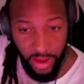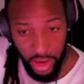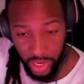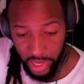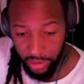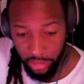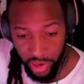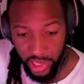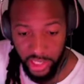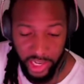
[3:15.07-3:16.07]
uh,
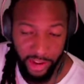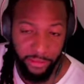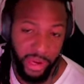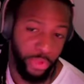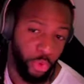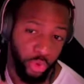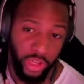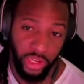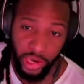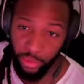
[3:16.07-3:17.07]
buddies that I've met through
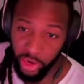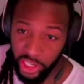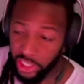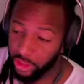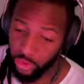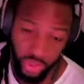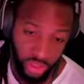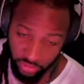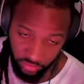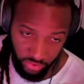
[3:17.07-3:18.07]
collaborations, which
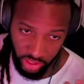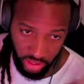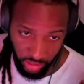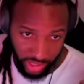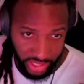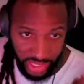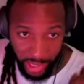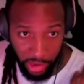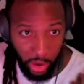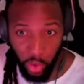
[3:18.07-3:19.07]
is the best thing
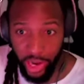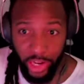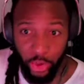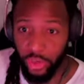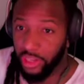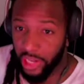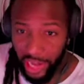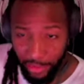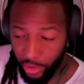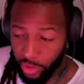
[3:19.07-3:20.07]
about what I do is
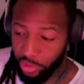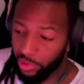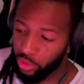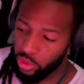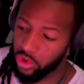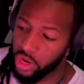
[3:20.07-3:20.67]
collabing with people